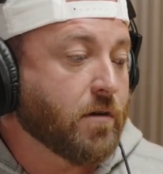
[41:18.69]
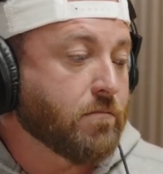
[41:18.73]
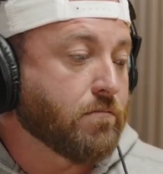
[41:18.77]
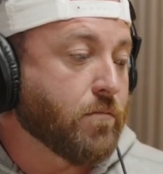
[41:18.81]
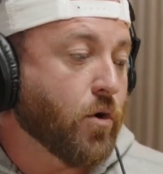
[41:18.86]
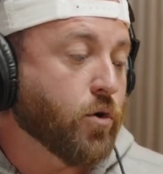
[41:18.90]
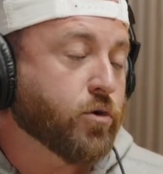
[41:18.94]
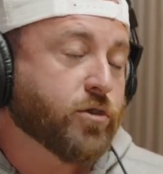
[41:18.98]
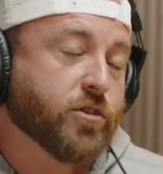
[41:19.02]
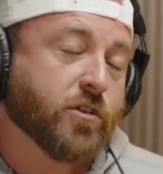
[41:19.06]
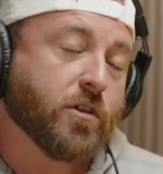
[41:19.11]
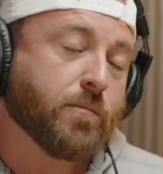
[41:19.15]

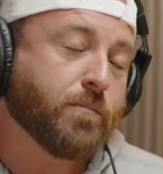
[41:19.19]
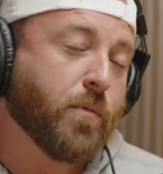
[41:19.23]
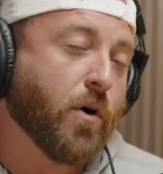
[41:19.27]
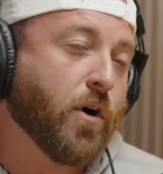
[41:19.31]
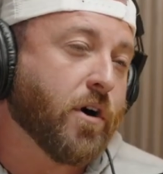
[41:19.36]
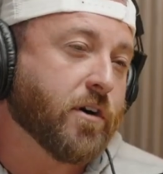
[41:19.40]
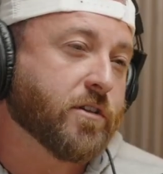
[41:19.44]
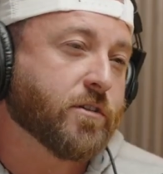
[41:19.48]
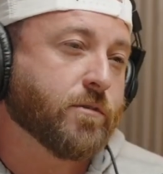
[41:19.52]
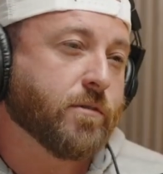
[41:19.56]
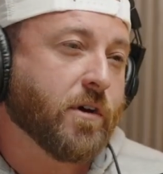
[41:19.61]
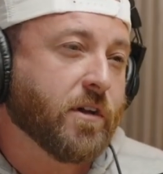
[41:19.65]
Most of the
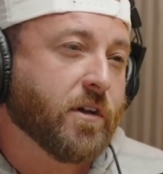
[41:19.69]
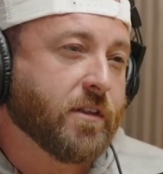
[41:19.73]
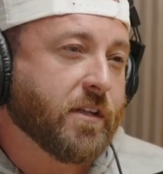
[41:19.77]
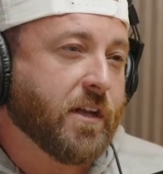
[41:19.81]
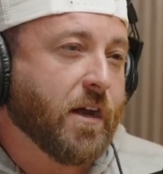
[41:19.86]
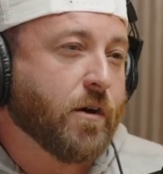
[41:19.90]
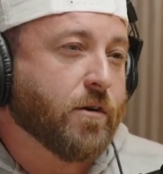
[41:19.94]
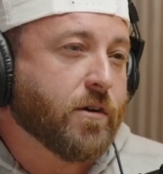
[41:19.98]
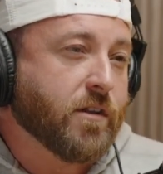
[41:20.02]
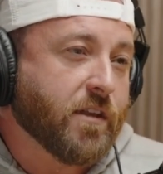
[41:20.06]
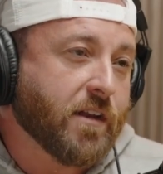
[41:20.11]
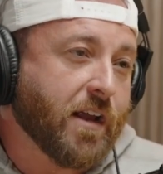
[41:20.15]
parks around the
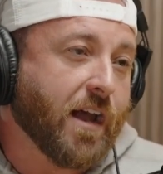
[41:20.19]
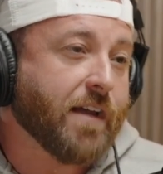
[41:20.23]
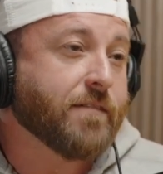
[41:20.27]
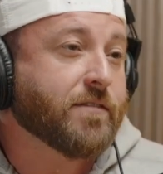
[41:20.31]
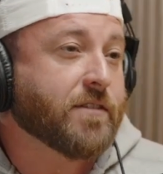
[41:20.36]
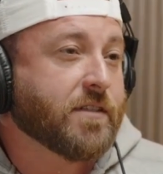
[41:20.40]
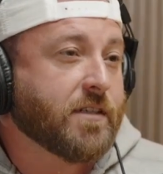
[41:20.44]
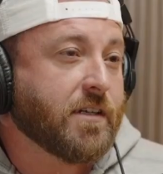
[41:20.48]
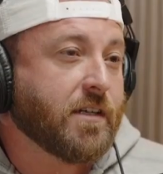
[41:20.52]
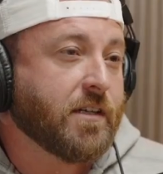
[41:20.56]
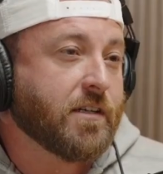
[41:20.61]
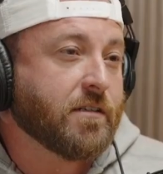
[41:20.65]
area that I've
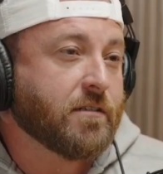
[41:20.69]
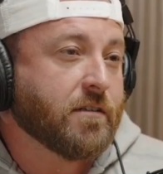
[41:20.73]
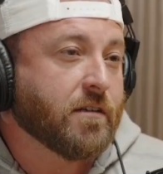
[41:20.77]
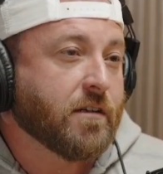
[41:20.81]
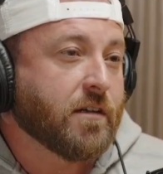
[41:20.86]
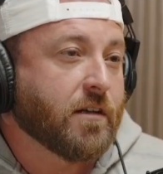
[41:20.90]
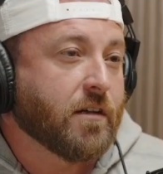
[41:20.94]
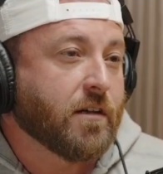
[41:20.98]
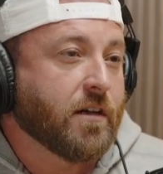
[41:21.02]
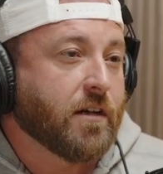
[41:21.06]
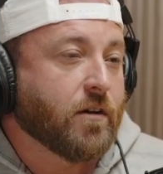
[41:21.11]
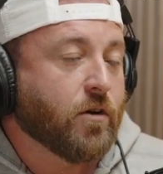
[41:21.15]
seen
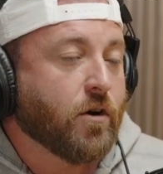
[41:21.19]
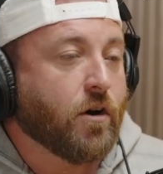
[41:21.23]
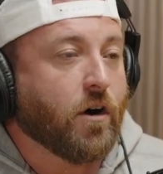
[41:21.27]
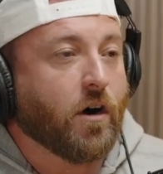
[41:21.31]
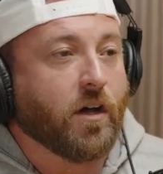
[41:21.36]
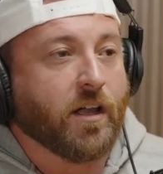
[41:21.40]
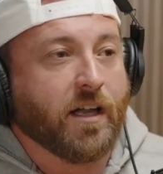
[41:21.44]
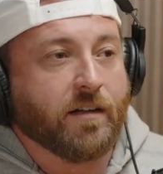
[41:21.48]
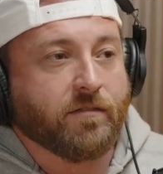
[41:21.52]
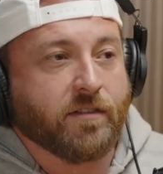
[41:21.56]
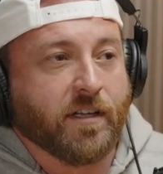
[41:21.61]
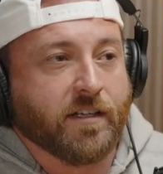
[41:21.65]

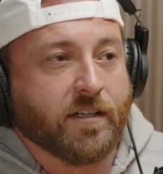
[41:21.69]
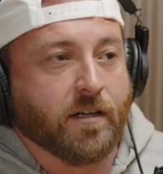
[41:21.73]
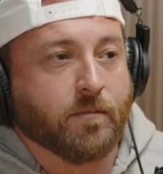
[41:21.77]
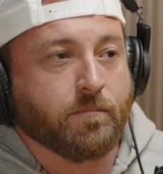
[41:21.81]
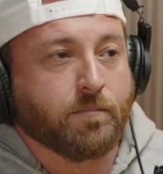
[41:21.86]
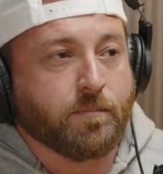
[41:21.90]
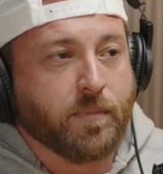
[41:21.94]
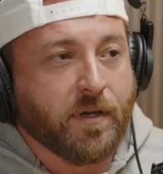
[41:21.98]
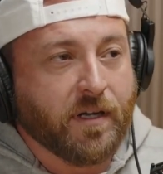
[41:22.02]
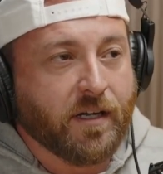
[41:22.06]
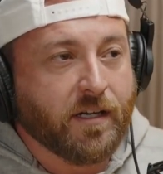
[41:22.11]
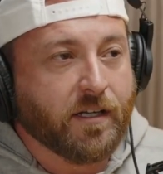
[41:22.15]
all have like a
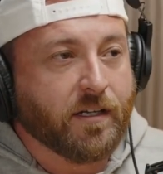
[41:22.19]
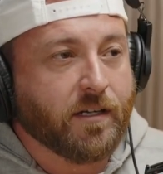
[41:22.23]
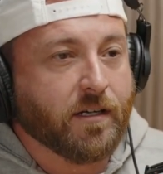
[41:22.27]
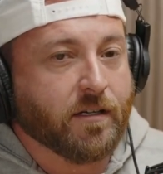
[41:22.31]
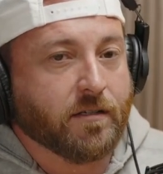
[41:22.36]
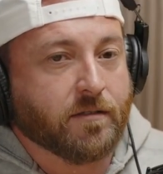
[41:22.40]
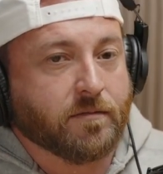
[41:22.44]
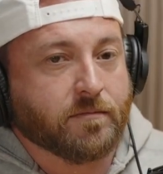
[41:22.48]
big